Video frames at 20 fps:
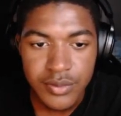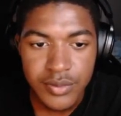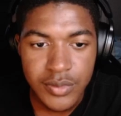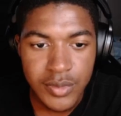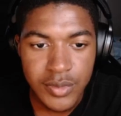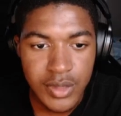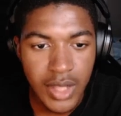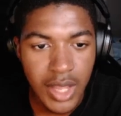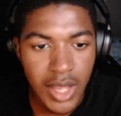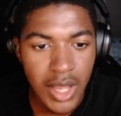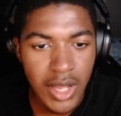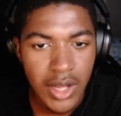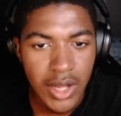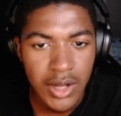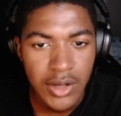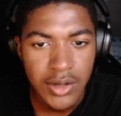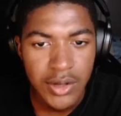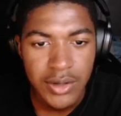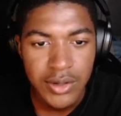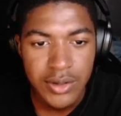
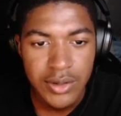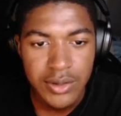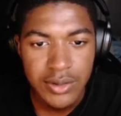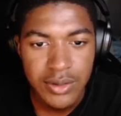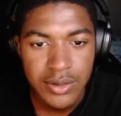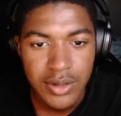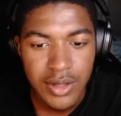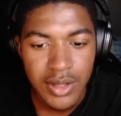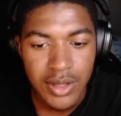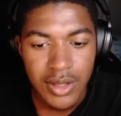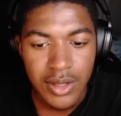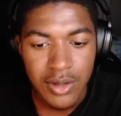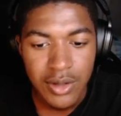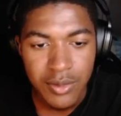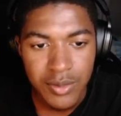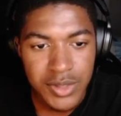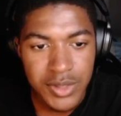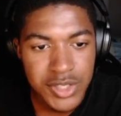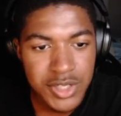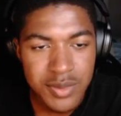No.
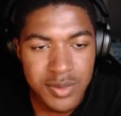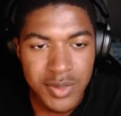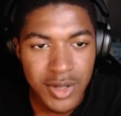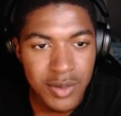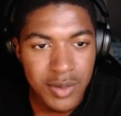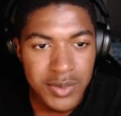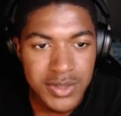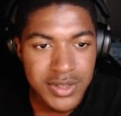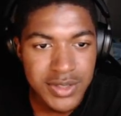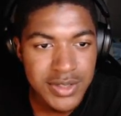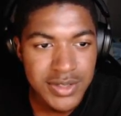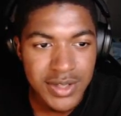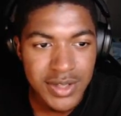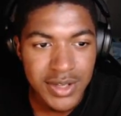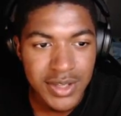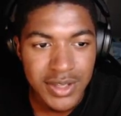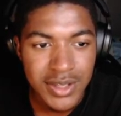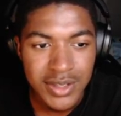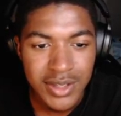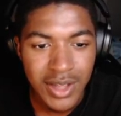We should be almost to the
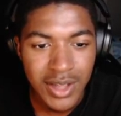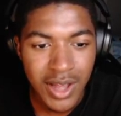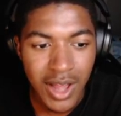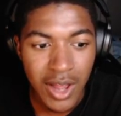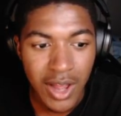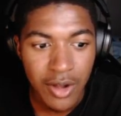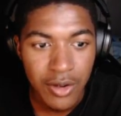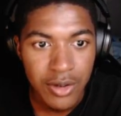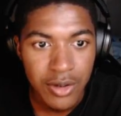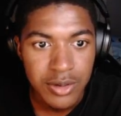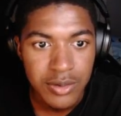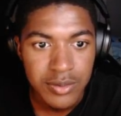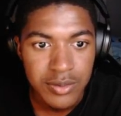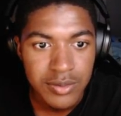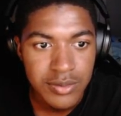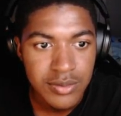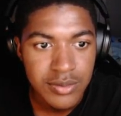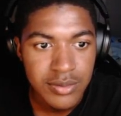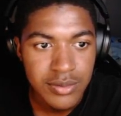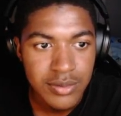city. I hope.
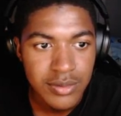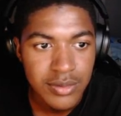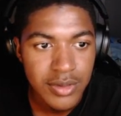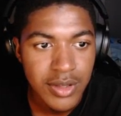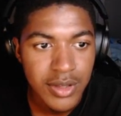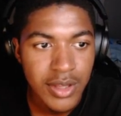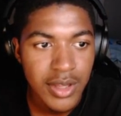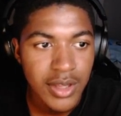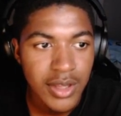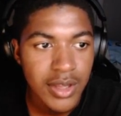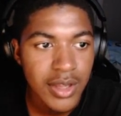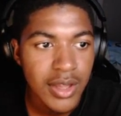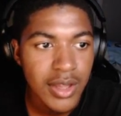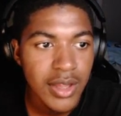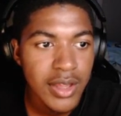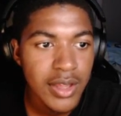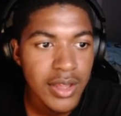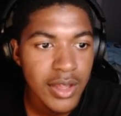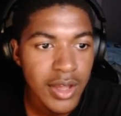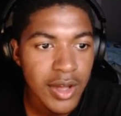
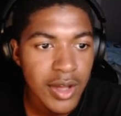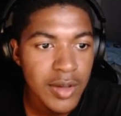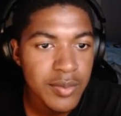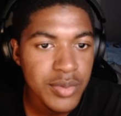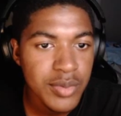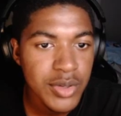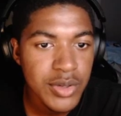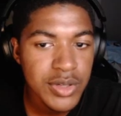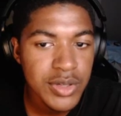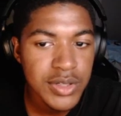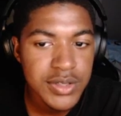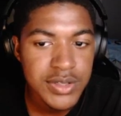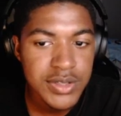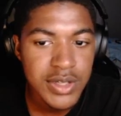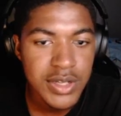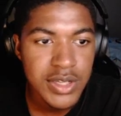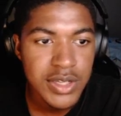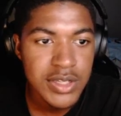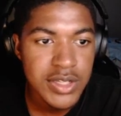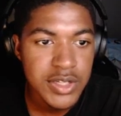Yep, Pewter
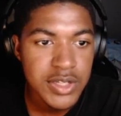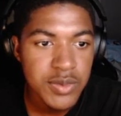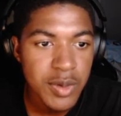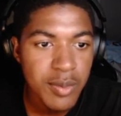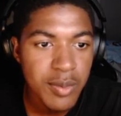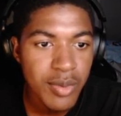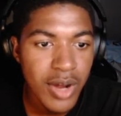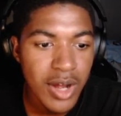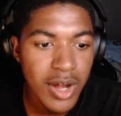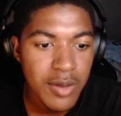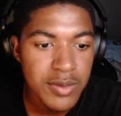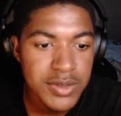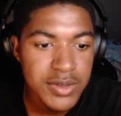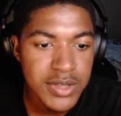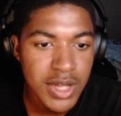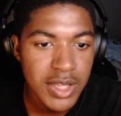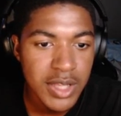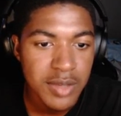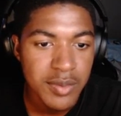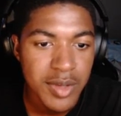City, just where Brock was
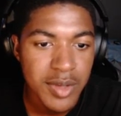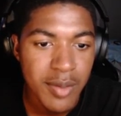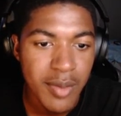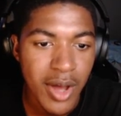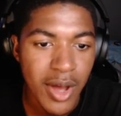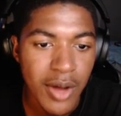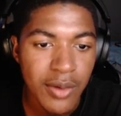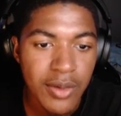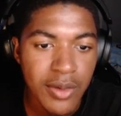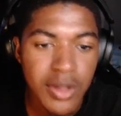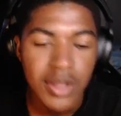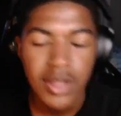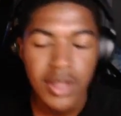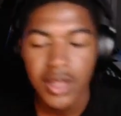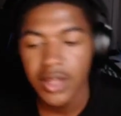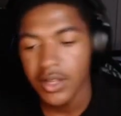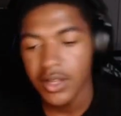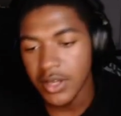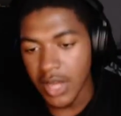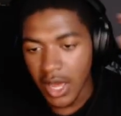telling me about.
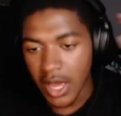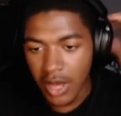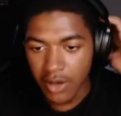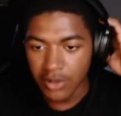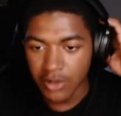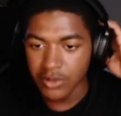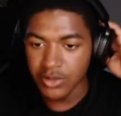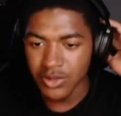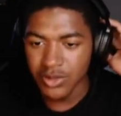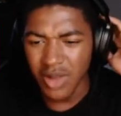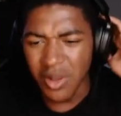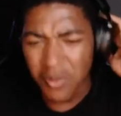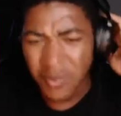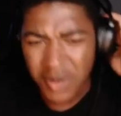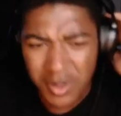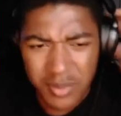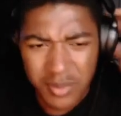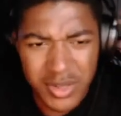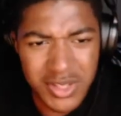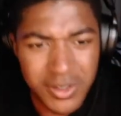Now, do I want
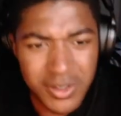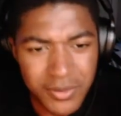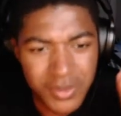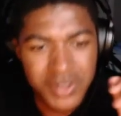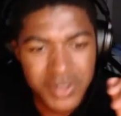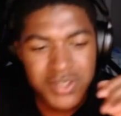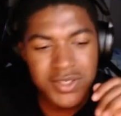to beat the first